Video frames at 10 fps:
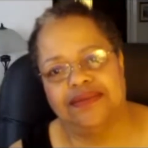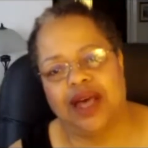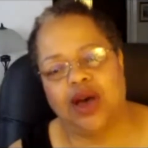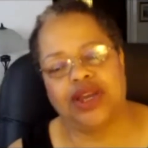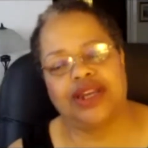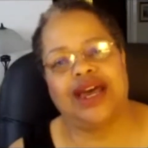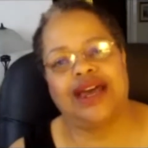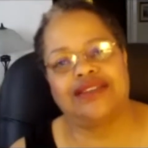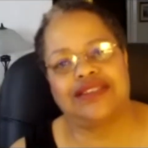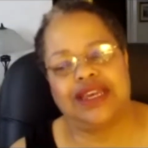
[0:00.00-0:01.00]
How can
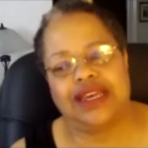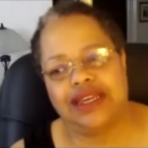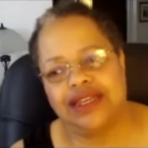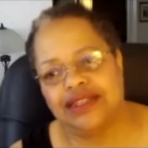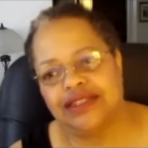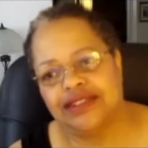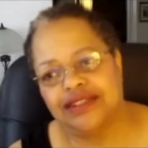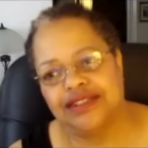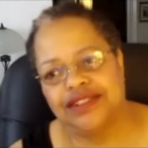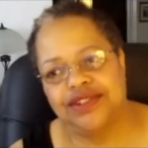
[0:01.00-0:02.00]
I say
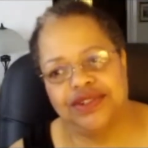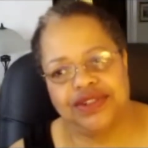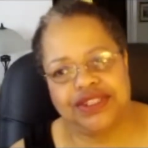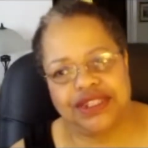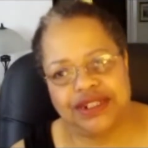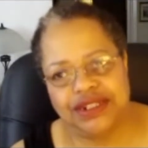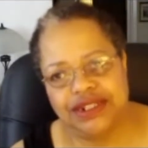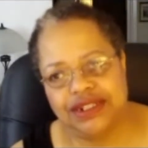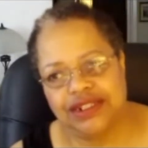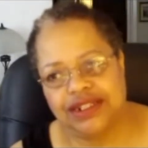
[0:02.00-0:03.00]
you're a sinner?
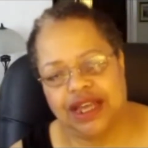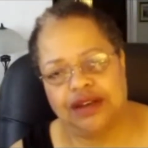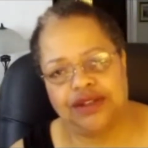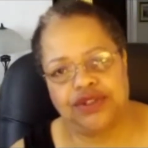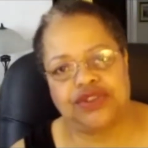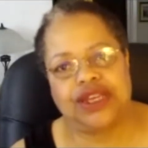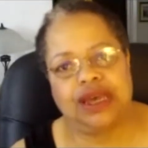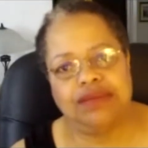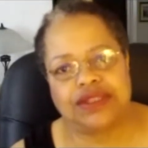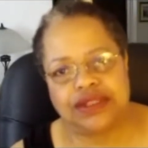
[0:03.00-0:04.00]
How could you say I'm a